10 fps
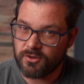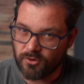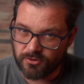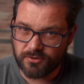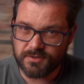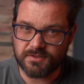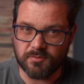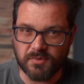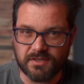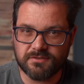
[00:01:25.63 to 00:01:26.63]
Concurrency
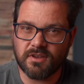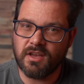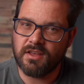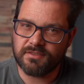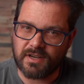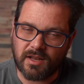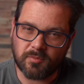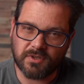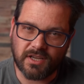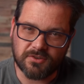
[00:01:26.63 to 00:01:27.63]
means that an
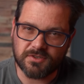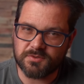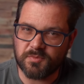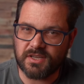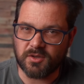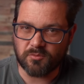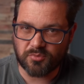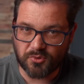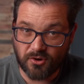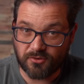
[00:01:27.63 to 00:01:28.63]
application is making
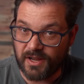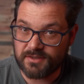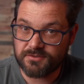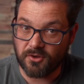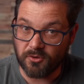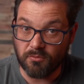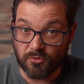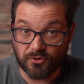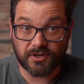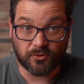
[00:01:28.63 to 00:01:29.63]
progress on
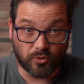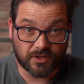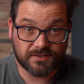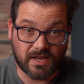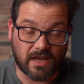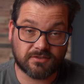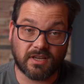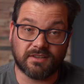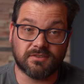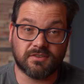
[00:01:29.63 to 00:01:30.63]
more than one task
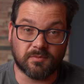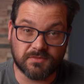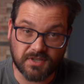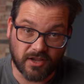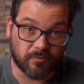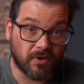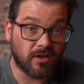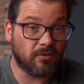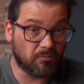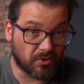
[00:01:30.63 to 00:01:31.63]
at the same time,
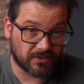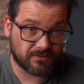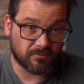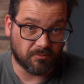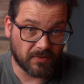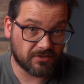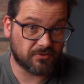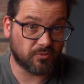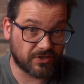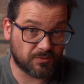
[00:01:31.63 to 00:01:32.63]
but may
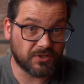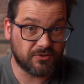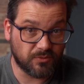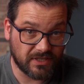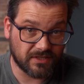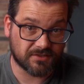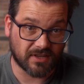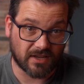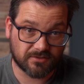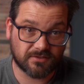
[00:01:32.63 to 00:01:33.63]
switch between these
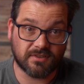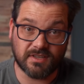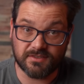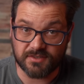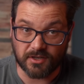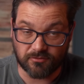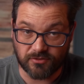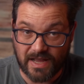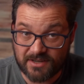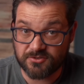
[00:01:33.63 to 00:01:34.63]
tasks instead of
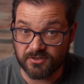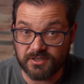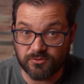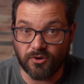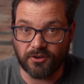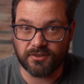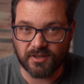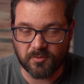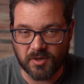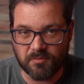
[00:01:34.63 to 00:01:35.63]
actually running
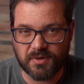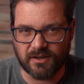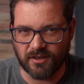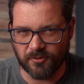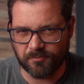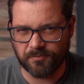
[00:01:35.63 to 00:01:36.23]
them in parallel.